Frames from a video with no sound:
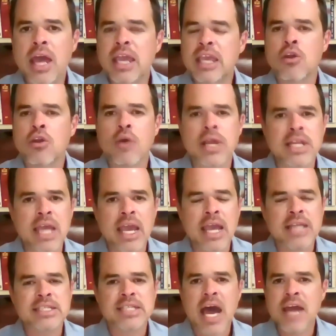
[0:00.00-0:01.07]
you know, it,
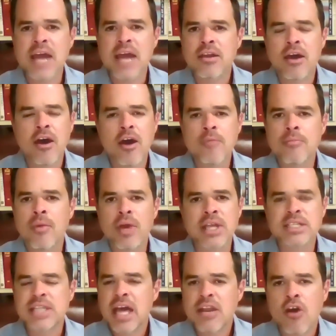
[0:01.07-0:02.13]
it's not um,
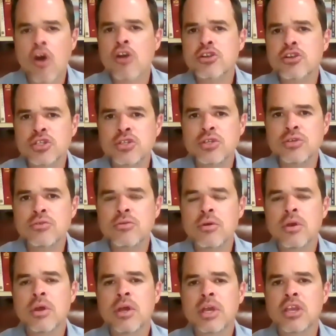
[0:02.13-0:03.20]
it's not hard to do.
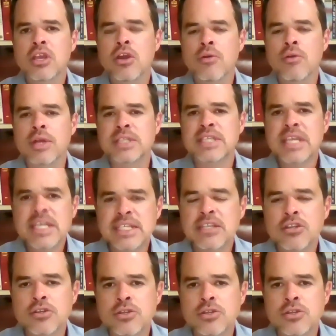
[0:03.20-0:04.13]
You know, it's easy to